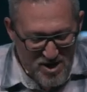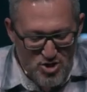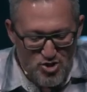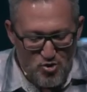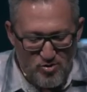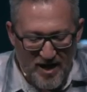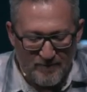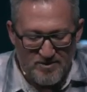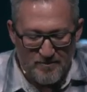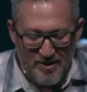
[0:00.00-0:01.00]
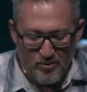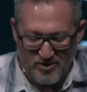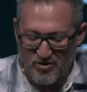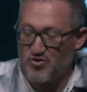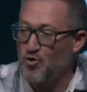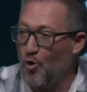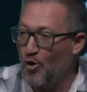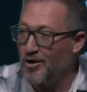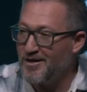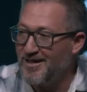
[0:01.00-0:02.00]
You come to me with a
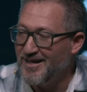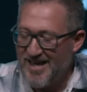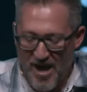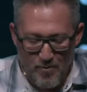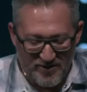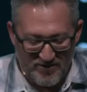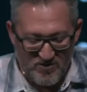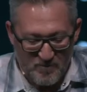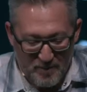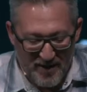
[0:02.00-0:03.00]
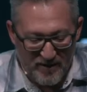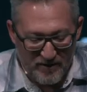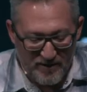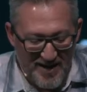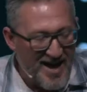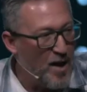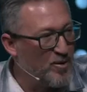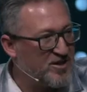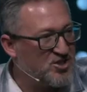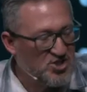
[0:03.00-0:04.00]
sword and with a spear and
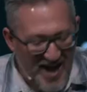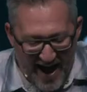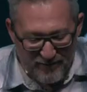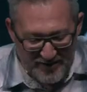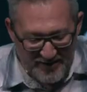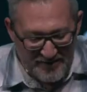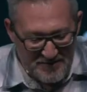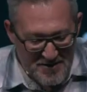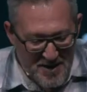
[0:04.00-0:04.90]
with a javelin,